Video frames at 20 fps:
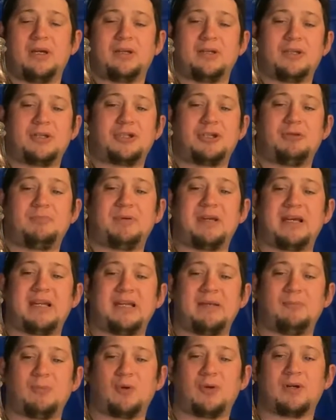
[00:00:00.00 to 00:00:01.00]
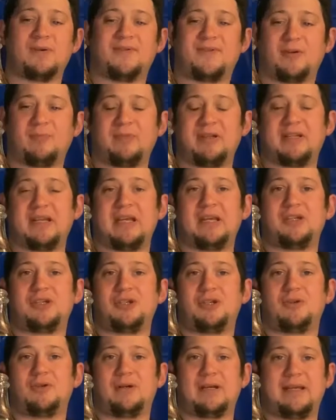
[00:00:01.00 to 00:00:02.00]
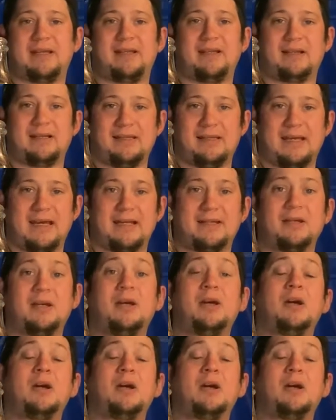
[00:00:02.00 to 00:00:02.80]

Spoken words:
There shouldn't be any more fermentation or anything like that.